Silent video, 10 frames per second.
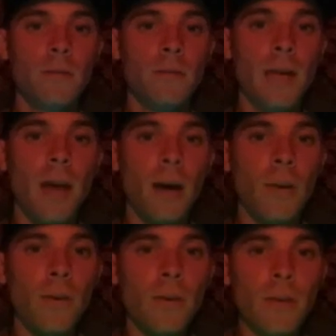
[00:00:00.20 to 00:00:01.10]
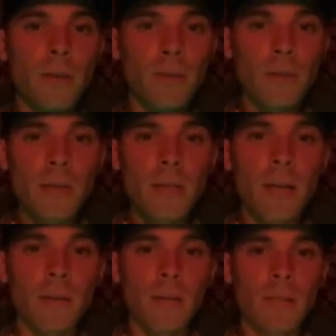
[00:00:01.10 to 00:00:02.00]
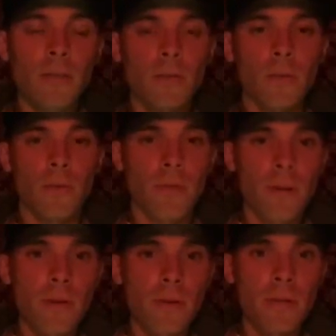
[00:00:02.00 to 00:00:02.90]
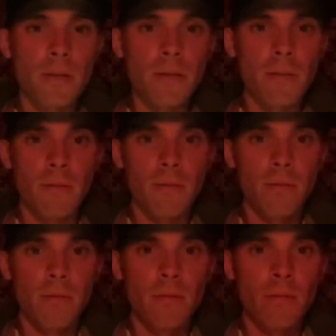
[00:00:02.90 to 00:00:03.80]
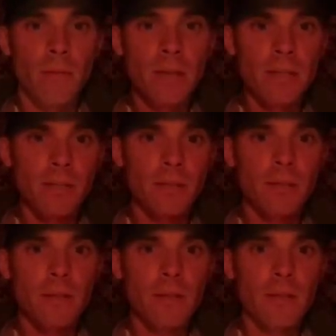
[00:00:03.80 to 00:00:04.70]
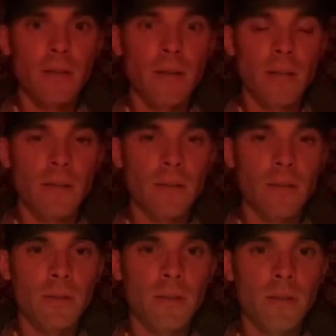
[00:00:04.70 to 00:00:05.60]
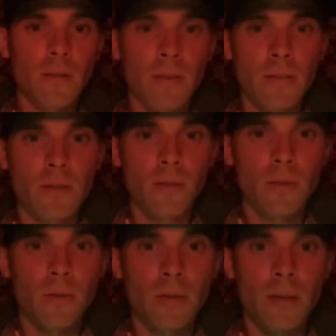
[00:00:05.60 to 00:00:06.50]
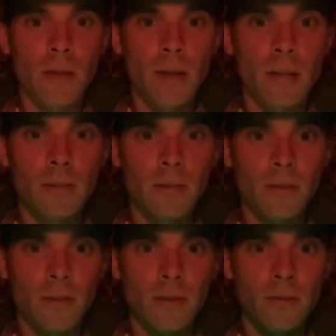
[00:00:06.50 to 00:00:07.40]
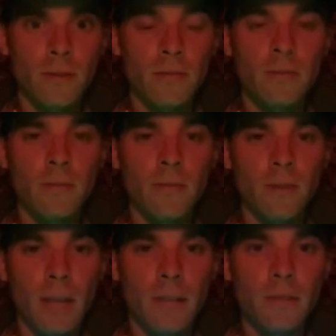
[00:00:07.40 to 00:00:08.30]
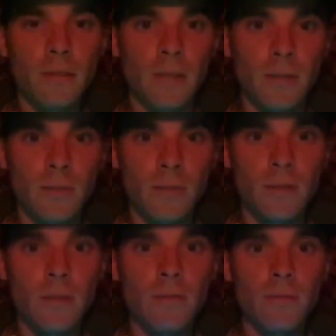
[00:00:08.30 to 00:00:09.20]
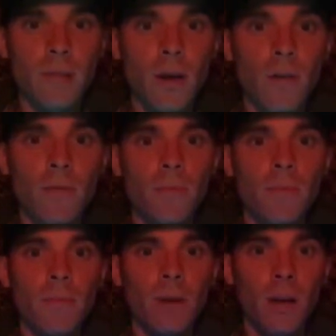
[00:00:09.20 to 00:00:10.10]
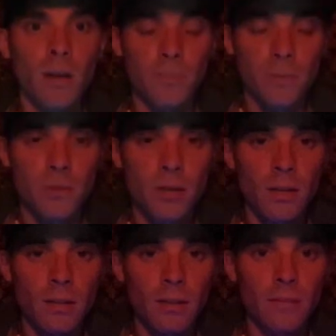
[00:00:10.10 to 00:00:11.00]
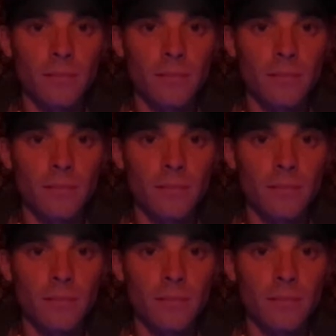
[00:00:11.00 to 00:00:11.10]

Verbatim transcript: Now, in looking at electrical theory, basically a good electrical conductor lets electricity flow unobstructed.